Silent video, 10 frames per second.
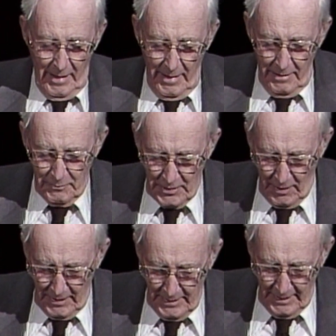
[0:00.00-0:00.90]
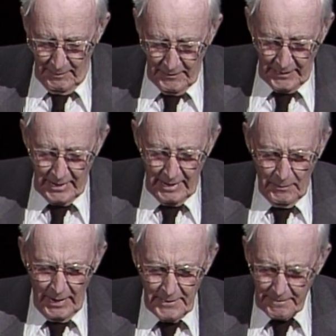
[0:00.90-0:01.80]
It was all in the name of the king.
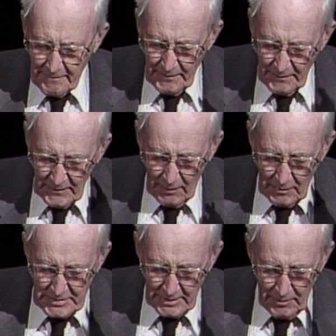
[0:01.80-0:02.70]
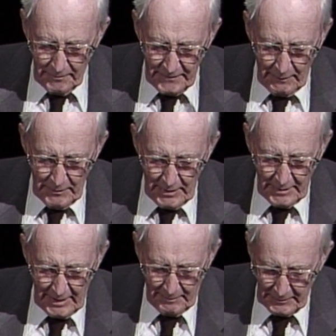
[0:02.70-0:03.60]
But the Lord said, nope, that would
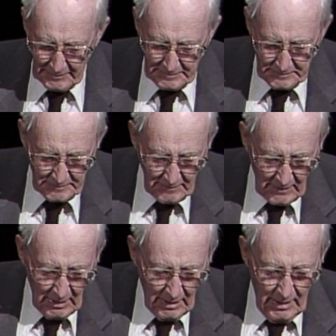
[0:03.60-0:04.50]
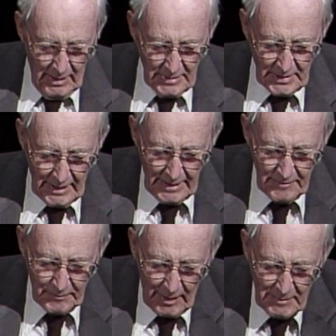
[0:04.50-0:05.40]
not happen. It's a land
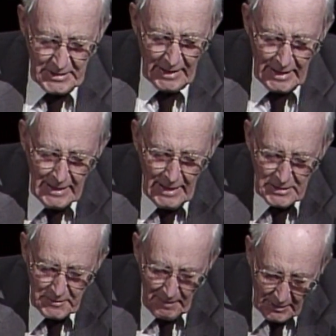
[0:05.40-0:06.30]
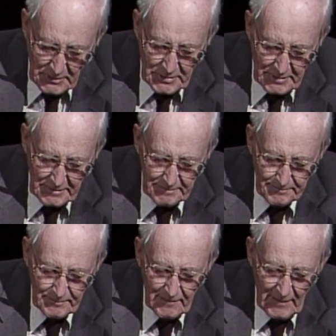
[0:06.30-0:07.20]
of promise, that inasmuch
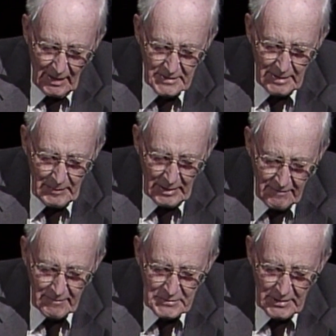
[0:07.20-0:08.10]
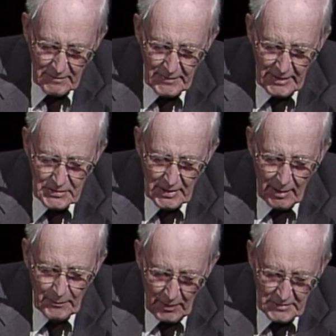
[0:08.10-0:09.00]
as they behave themselves, they
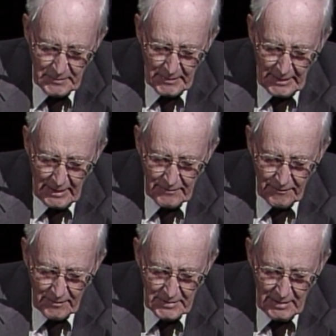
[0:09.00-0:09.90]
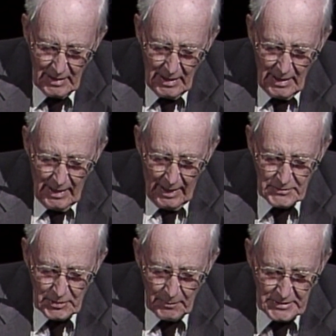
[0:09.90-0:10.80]
shall prosper, the 9th verse, and
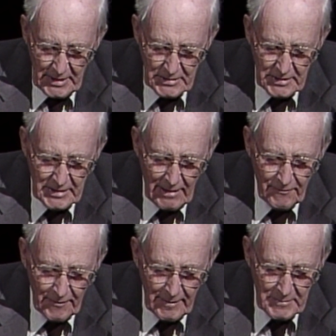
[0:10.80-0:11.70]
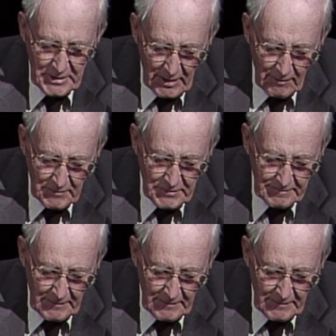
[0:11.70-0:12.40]
shall possess this land for themselves.